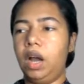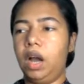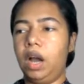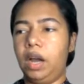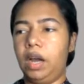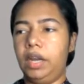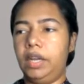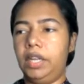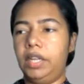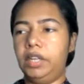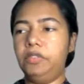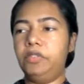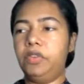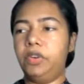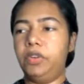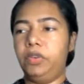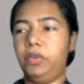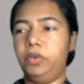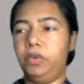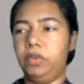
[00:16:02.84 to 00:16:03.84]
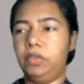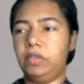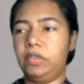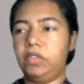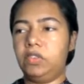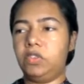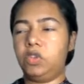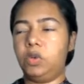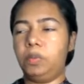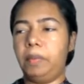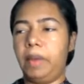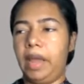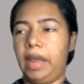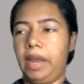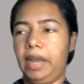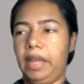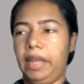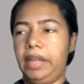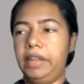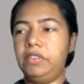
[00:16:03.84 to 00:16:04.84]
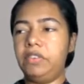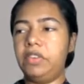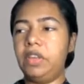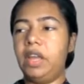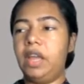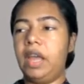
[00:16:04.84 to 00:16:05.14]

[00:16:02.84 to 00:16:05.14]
harder for users to manage